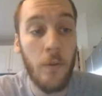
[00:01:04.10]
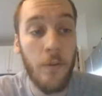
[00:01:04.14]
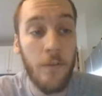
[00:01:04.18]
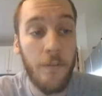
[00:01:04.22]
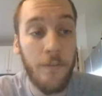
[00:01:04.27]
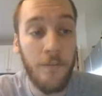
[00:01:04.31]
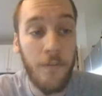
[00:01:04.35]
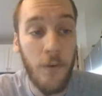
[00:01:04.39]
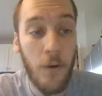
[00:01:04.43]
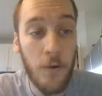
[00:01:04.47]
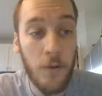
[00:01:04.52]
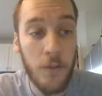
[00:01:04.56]
the
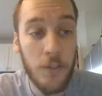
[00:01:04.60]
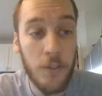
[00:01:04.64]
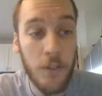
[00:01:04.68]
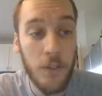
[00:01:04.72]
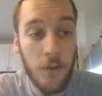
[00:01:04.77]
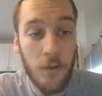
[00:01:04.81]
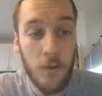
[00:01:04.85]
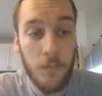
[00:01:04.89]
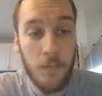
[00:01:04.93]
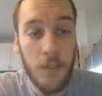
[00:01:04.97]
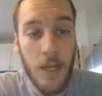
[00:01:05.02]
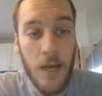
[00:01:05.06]
first
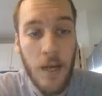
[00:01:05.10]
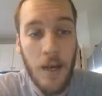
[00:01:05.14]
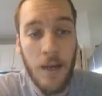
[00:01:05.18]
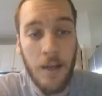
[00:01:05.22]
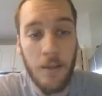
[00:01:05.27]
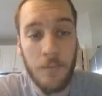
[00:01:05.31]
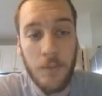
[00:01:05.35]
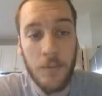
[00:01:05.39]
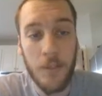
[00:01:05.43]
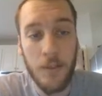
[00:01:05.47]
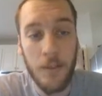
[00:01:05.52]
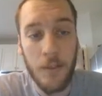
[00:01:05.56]
term
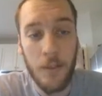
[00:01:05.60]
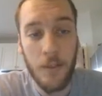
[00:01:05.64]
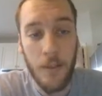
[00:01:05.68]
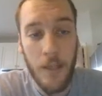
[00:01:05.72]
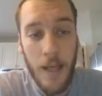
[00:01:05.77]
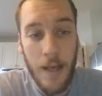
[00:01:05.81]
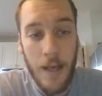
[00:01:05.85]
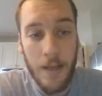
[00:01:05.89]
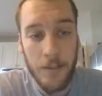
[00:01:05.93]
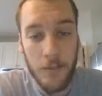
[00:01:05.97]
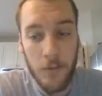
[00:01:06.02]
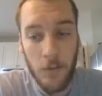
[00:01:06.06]
times the
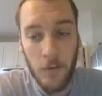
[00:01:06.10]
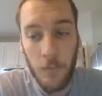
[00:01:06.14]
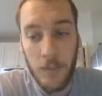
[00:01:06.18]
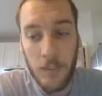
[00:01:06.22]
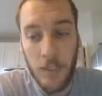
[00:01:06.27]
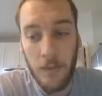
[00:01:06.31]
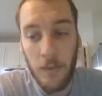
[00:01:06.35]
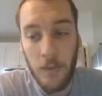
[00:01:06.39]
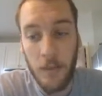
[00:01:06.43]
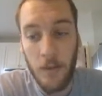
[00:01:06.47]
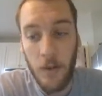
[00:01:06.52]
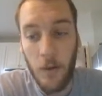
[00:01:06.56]
last term.
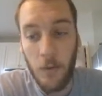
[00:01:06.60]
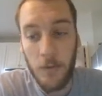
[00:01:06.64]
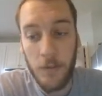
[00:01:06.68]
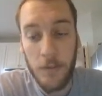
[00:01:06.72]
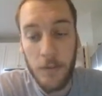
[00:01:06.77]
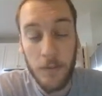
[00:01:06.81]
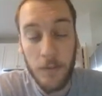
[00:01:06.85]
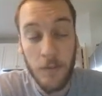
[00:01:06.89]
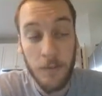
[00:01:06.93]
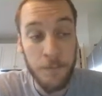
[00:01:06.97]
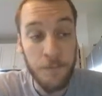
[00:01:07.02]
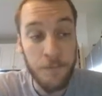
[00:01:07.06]
It's in the
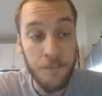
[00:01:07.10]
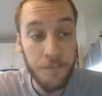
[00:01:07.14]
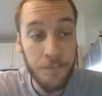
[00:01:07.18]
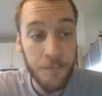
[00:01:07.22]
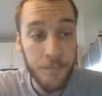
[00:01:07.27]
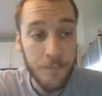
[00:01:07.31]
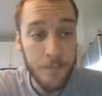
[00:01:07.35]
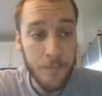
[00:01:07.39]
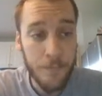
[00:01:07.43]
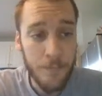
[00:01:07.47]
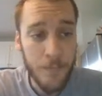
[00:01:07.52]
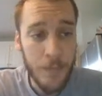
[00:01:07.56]
notes.
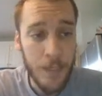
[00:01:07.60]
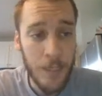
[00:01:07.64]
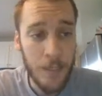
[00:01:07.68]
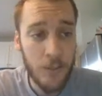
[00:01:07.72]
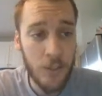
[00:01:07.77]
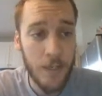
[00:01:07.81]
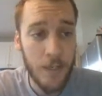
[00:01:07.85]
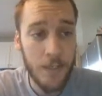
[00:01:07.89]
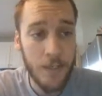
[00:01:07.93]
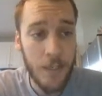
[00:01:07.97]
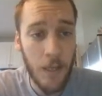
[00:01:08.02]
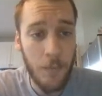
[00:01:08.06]

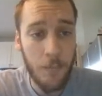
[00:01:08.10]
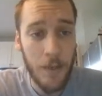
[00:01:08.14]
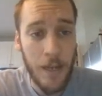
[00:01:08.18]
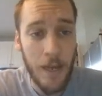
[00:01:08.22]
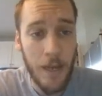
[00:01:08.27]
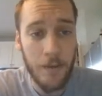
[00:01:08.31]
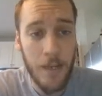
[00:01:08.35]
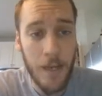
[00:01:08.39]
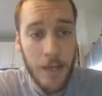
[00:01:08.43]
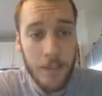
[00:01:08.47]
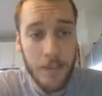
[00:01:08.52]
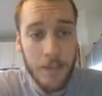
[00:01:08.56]
Try to type it
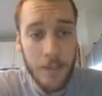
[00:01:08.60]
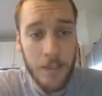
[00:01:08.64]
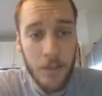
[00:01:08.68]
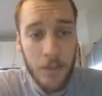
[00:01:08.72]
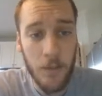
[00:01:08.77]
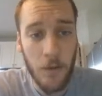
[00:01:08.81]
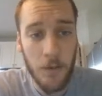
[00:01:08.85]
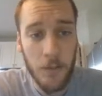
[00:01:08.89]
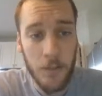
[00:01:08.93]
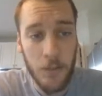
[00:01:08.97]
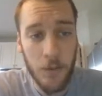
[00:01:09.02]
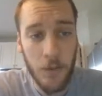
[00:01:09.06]
out nice. It's
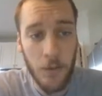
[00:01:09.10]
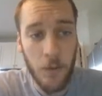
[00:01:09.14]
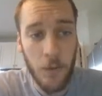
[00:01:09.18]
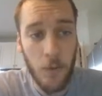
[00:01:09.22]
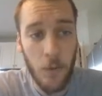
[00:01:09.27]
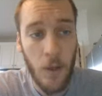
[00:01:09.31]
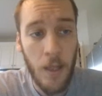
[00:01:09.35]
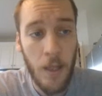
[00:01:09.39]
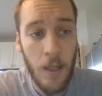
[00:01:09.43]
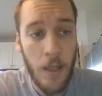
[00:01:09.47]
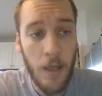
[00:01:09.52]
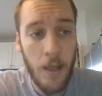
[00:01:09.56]

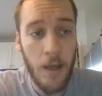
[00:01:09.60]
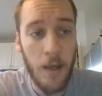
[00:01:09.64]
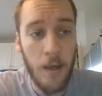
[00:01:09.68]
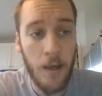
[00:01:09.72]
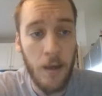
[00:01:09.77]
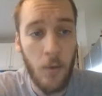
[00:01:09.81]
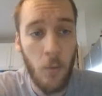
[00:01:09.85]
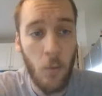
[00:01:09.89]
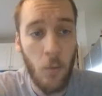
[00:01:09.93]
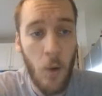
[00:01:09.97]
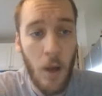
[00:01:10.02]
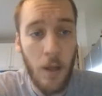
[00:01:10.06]
also
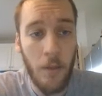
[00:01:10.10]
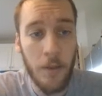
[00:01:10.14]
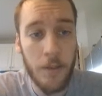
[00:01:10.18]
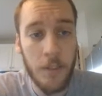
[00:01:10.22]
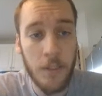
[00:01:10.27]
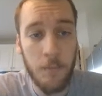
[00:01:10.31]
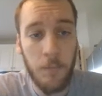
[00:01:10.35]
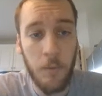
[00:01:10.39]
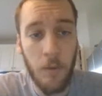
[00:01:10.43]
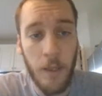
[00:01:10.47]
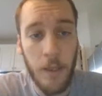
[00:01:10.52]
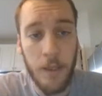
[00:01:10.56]
well
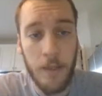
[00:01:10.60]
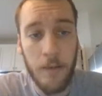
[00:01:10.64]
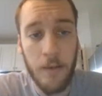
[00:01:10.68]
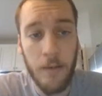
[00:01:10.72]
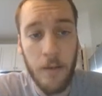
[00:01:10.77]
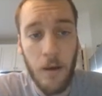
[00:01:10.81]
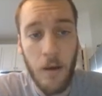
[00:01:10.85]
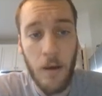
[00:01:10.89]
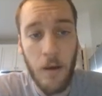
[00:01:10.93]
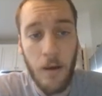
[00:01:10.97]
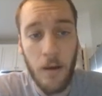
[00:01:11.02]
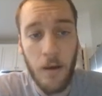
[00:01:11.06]

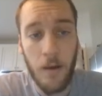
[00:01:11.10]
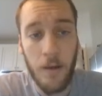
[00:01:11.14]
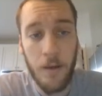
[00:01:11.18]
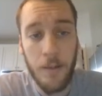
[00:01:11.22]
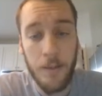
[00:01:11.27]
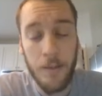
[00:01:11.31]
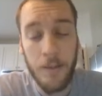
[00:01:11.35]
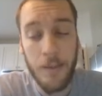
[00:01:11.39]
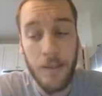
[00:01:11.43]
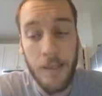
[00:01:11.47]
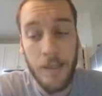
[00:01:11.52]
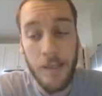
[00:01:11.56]
explained
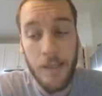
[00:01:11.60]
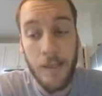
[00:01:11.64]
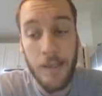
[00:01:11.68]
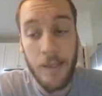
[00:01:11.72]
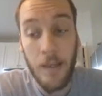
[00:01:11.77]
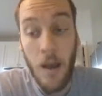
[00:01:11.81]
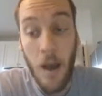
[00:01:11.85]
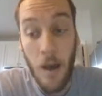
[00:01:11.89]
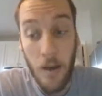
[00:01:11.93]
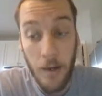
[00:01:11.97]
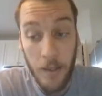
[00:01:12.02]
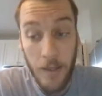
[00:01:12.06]
on the
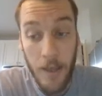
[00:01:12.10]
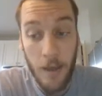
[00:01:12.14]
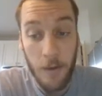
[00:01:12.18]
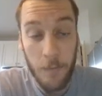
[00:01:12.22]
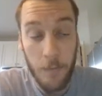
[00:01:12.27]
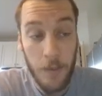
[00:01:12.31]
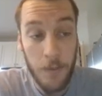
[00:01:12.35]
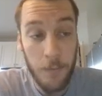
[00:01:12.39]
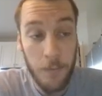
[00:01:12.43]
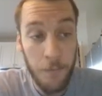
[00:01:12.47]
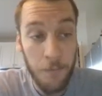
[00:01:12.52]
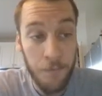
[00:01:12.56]
Khan
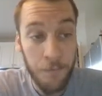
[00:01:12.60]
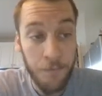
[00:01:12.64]
Academy.